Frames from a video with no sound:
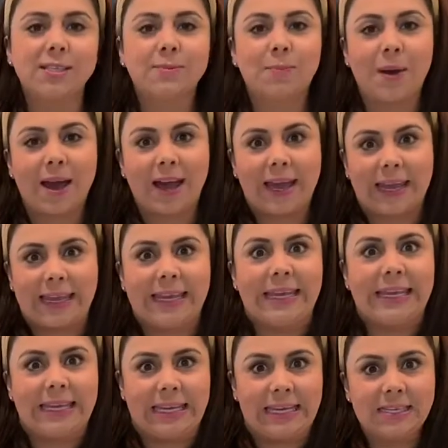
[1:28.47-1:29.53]
by
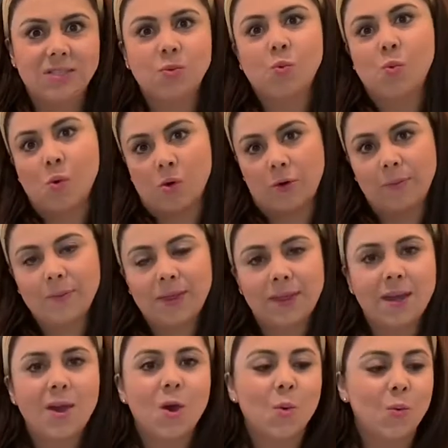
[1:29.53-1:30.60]
heat, warmth,
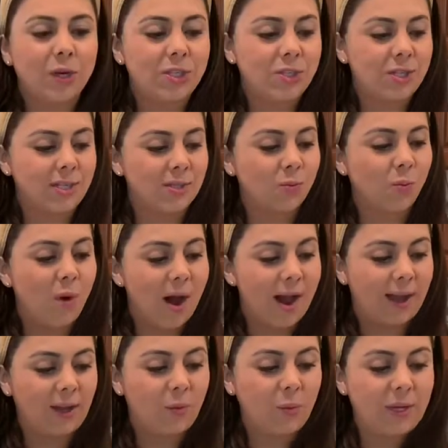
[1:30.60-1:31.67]
which is
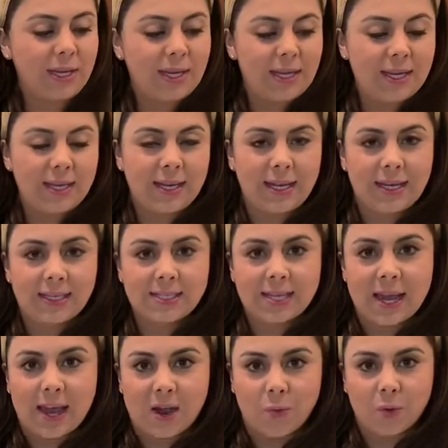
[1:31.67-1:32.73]
why we heated
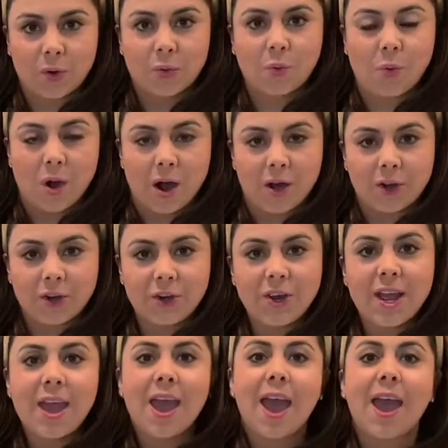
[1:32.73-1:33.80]
our water.
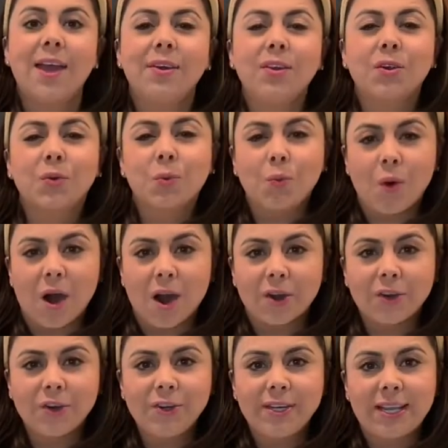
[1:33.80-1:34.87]
And your
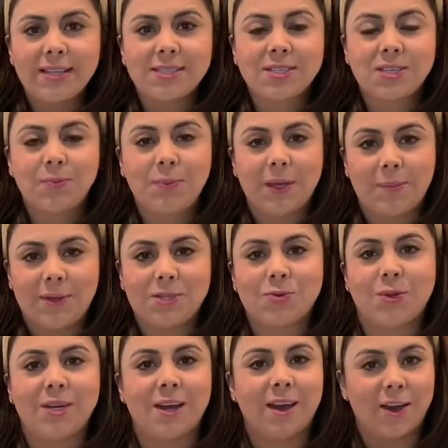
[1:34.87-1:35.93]
water needs to be
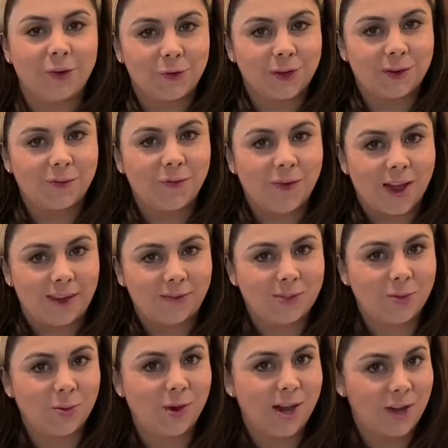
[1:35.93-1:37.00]
between 105
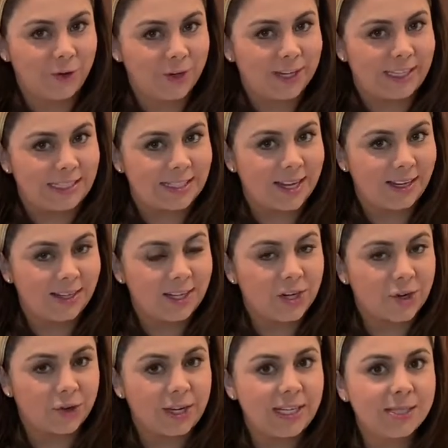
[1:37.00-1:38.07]
to 110
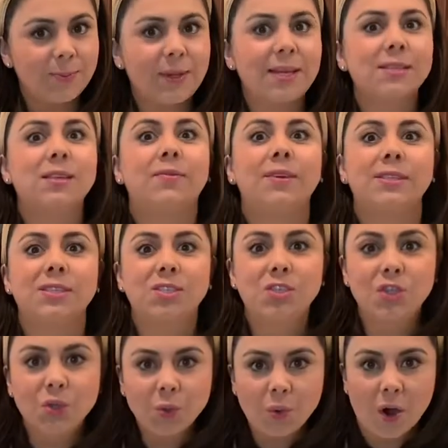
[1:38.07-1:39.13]
degrees, because if it's
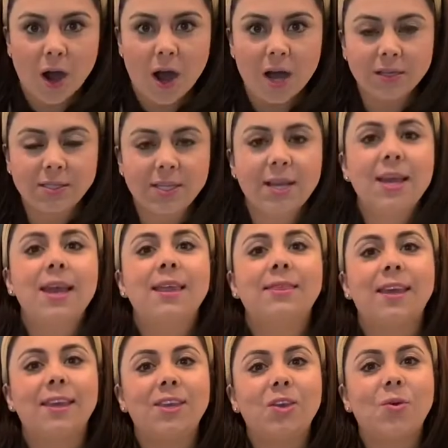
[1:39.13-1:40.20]
too hot,
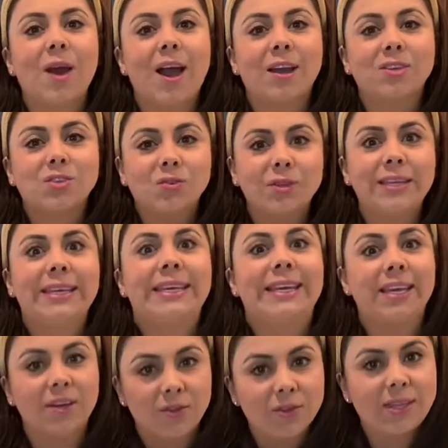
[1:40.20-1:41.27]
then you actually
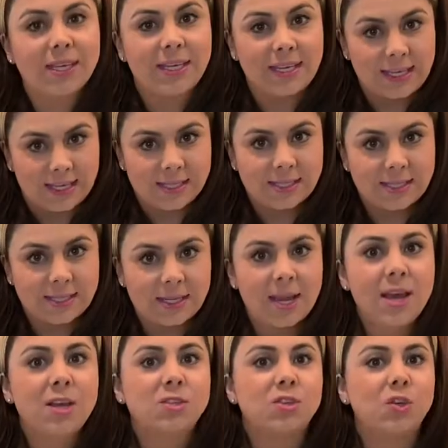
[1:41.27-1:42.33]
kill the yeast.
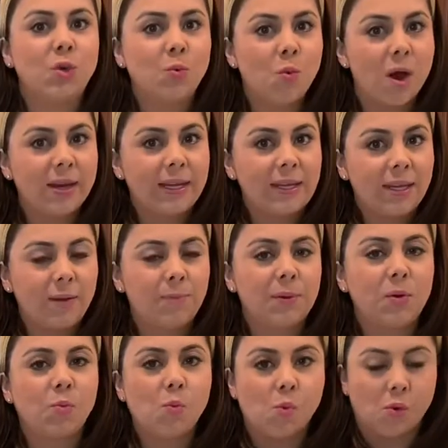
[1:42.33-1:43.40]
So you want to keep
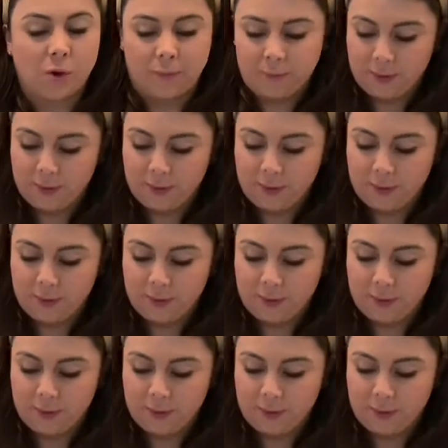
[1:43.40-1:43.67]
it warm,